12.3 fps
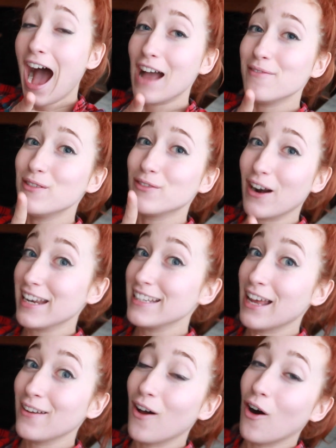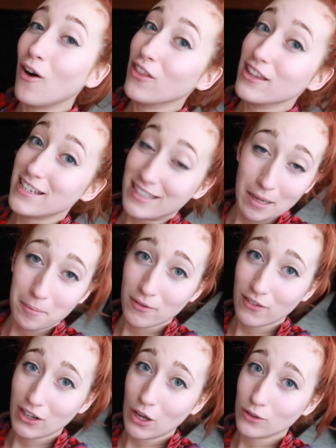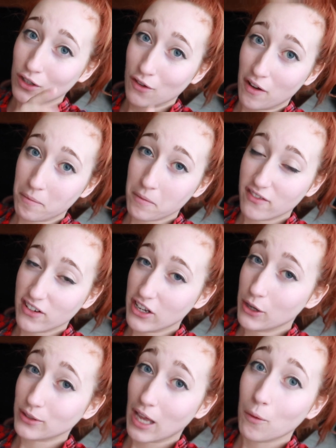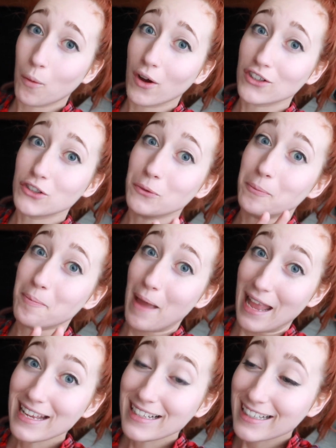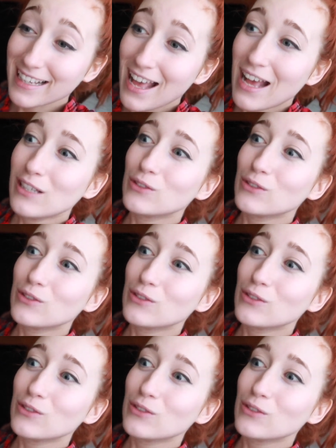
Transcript: I've been writing down all the December videos and November videos I want to make.